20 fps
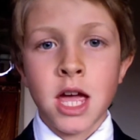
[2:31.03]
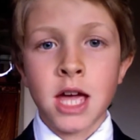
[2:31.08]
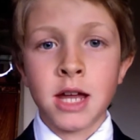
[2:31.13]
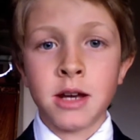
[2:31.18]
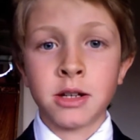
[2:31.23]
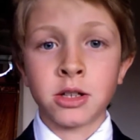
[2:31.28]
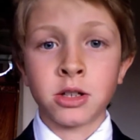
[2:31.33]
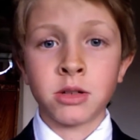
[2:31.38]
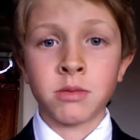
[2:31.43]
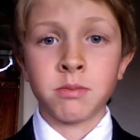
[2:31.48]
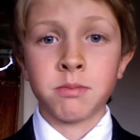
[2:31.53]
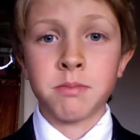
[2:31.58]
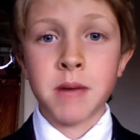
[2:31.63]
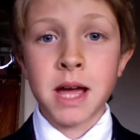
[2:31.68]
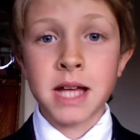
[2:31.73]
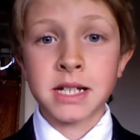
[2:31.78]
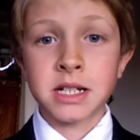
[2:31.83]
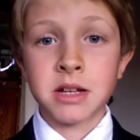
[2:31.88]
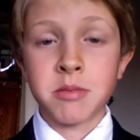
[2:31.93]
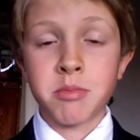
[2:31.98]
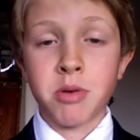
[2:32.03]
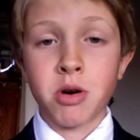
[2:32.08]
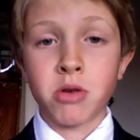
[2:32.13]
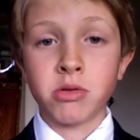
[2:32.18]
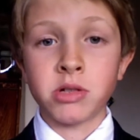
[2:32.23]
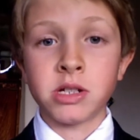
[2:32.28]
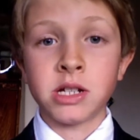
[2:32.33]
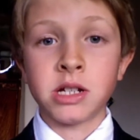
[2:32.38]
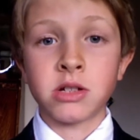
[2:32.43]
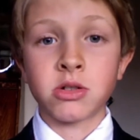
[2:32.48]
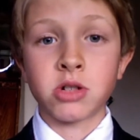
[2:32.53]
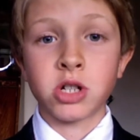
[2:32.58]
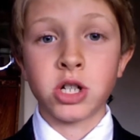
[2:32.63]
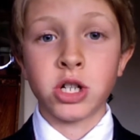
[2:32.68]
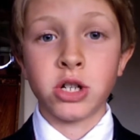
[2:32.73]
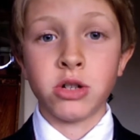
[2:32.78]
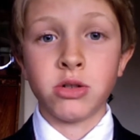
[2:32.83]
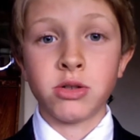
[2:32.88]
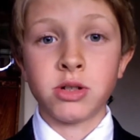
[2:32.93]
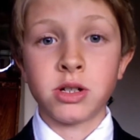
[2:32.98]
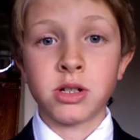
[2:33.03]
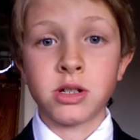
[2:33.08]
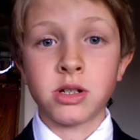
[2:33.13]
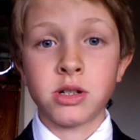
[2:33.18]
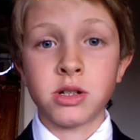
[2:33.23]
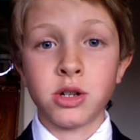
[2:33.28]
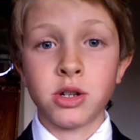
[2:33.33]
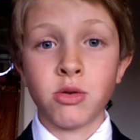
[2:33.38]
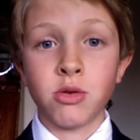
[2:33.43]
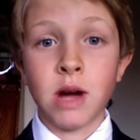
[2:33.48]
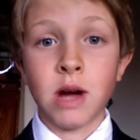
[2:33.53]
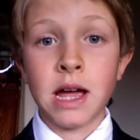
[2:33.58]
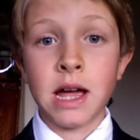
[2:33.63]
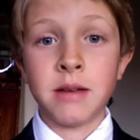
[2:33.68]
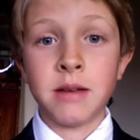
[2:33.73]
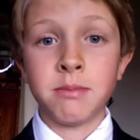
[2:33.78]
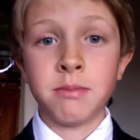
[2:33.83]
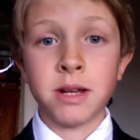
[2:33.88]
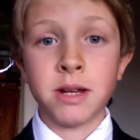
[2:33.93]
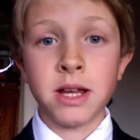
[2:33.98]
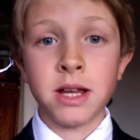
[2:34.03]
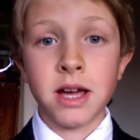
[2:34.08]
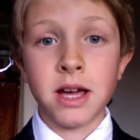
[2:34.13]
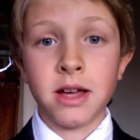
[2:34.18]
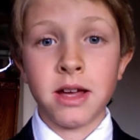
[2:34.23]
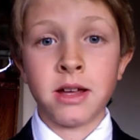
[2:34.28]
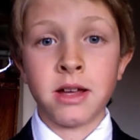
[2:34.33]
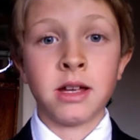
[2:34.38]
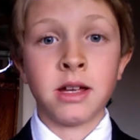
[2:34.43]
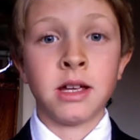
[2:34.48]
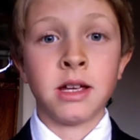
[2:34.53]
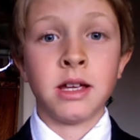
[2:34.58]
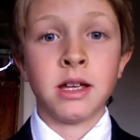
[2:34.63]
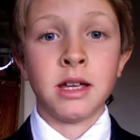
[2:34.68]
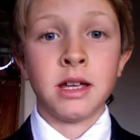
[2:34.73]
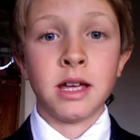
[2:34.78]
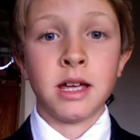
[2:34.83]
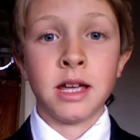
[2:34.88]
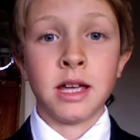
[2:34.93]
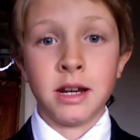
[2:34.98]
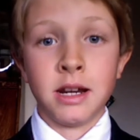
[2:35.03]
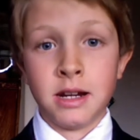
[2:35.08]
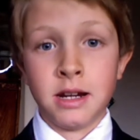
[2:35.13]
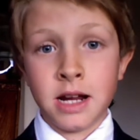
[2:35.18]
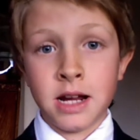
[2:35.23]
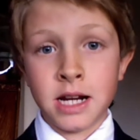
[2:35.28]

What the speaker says: And basketball was introduced to NBA in